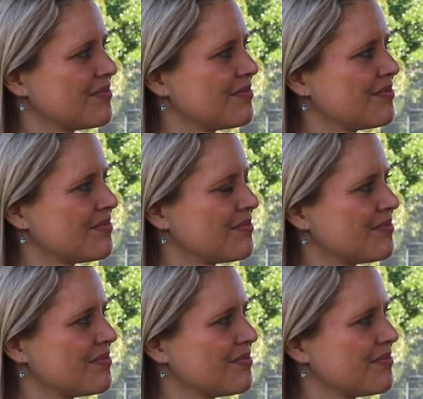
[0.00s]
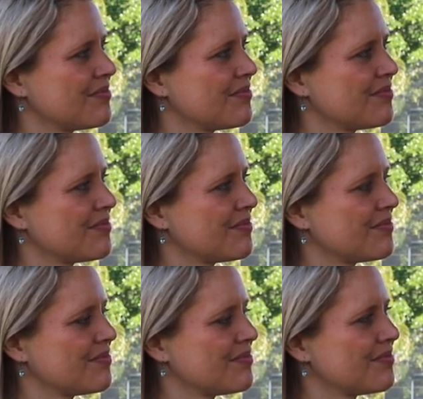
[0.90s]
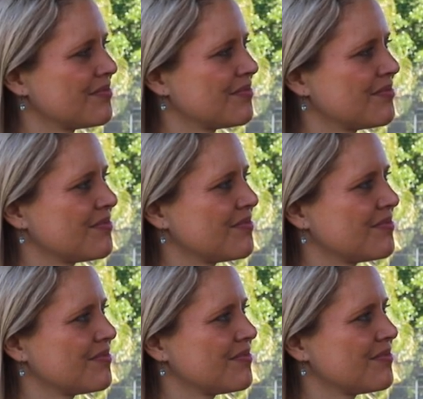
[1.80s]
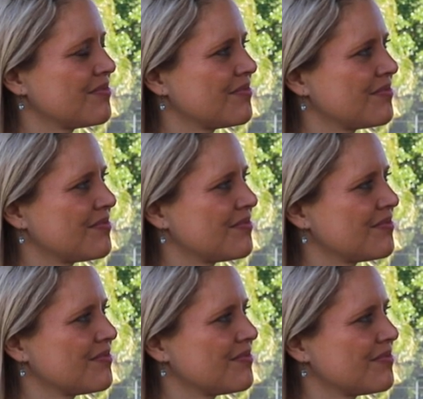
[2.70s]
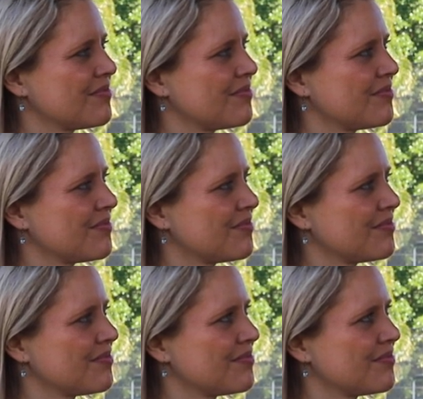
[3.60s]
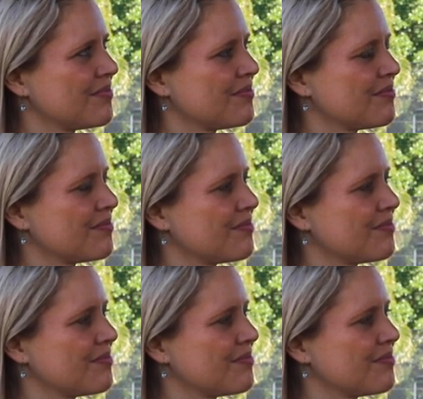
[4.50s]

(not speaking)